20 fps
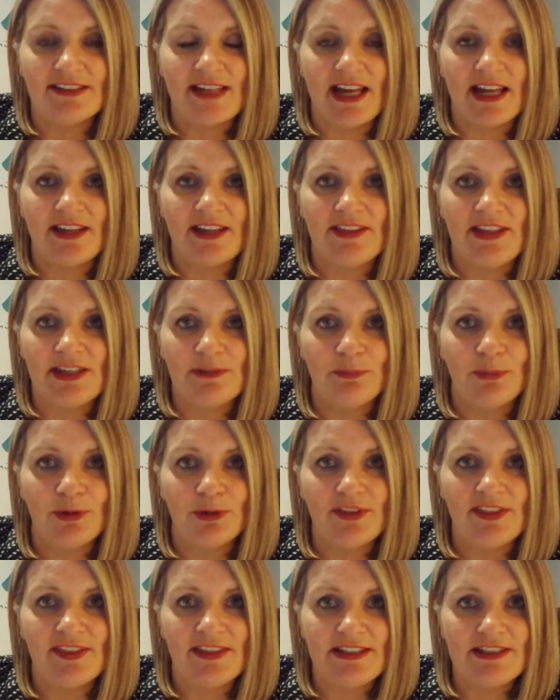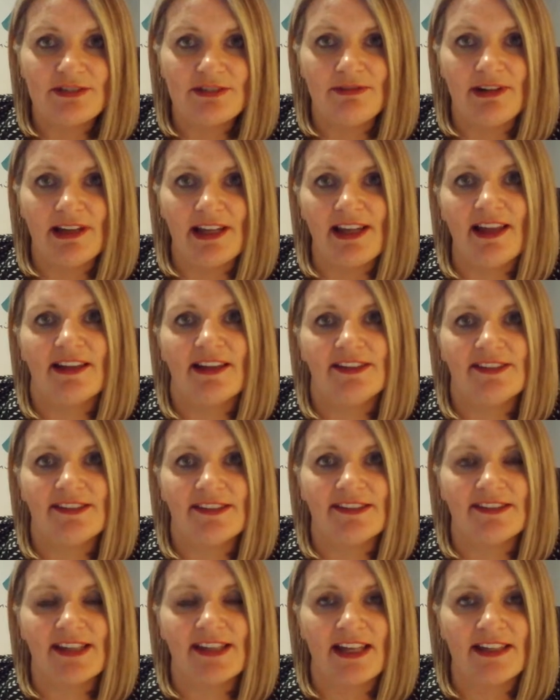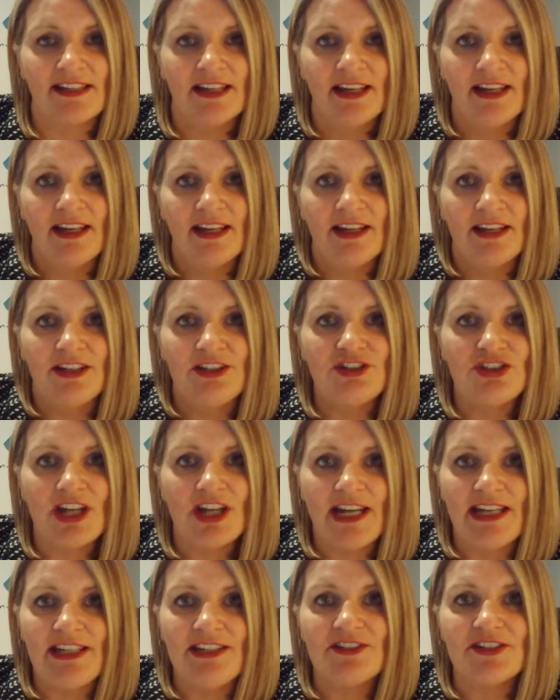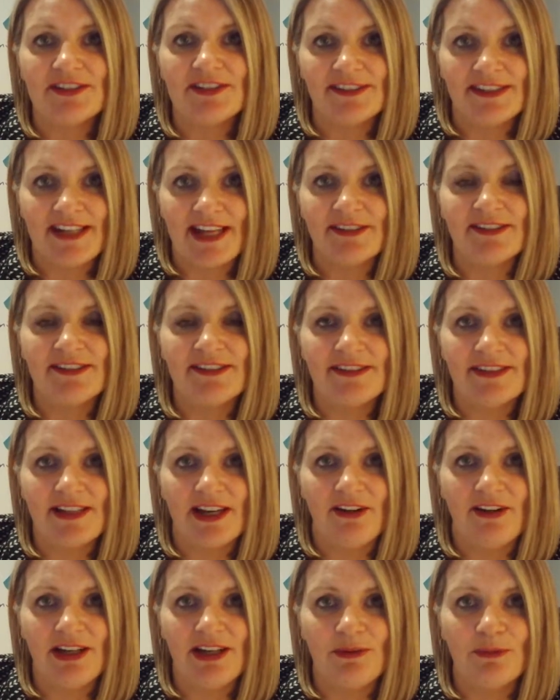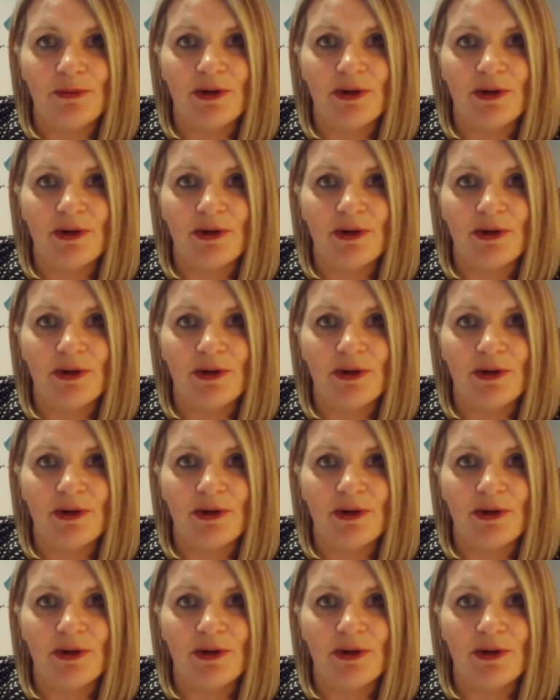The important thing to realize is that change is necessary.